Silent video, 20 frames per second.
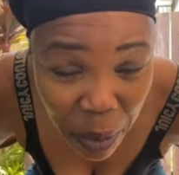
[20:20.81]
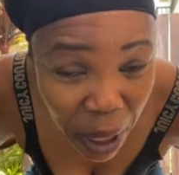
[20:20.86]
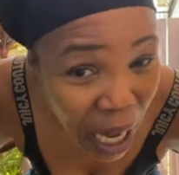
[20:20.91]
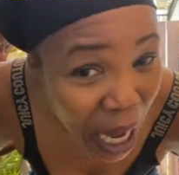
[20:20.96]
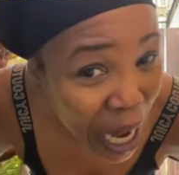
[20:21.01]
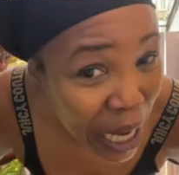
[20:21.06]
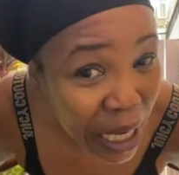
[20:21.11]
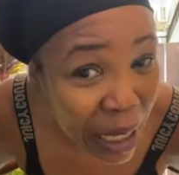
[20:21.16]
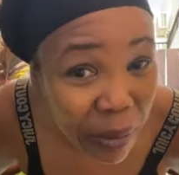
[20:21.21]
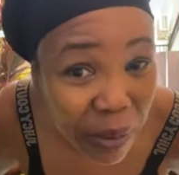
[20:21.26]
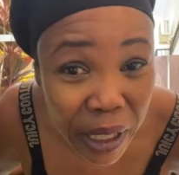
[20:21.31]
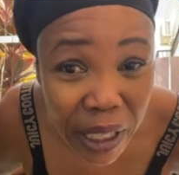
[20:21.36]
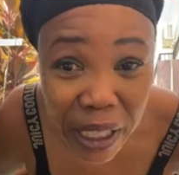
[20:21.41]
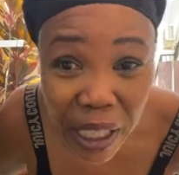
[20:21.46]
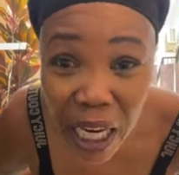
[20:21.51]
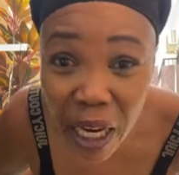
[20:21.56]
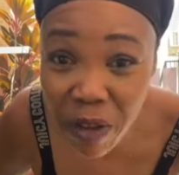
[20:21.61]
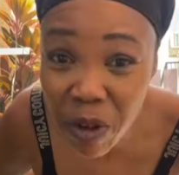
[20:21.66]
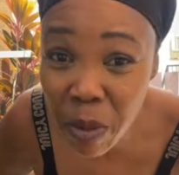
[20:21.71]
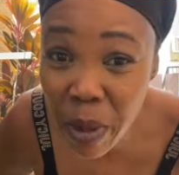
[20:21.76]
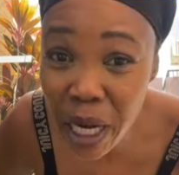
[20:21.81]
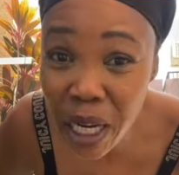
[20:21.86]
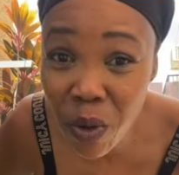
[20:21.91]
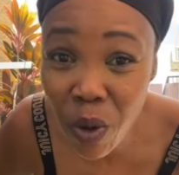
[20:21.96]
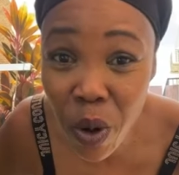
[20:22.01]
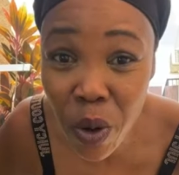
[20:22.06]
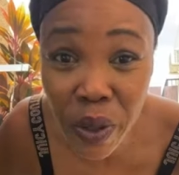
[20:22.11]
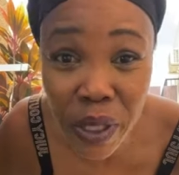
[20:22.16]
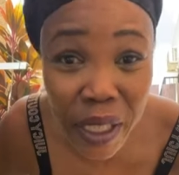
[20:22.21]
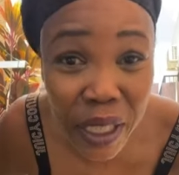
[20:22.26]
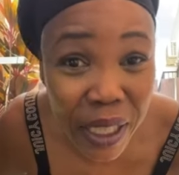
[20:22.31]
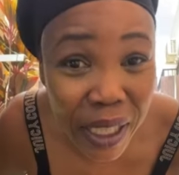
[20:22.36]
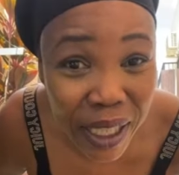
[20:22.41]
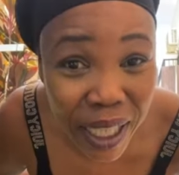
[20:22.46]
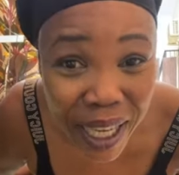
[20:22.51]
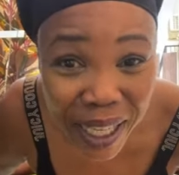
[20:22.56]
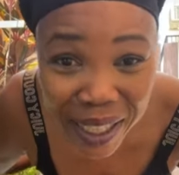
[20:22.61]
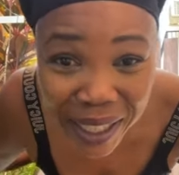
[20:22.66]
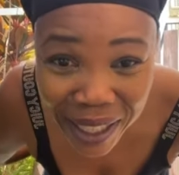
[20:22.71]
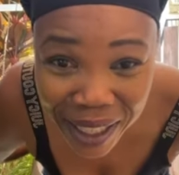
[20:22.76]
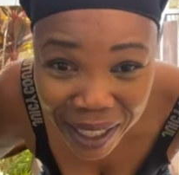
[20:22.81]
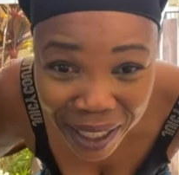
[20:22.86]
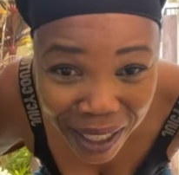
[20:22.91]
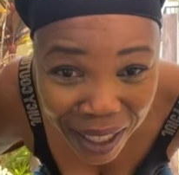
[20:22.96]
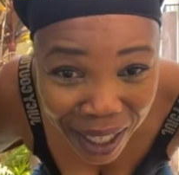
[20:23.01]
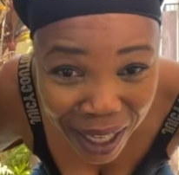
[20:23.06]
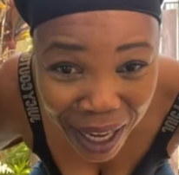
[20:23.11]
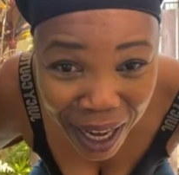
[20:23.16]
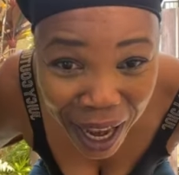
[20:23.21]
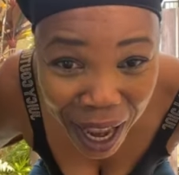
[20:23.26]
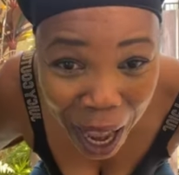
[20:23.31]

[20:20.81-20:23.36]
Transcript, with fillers: because them say everybody will resist against it.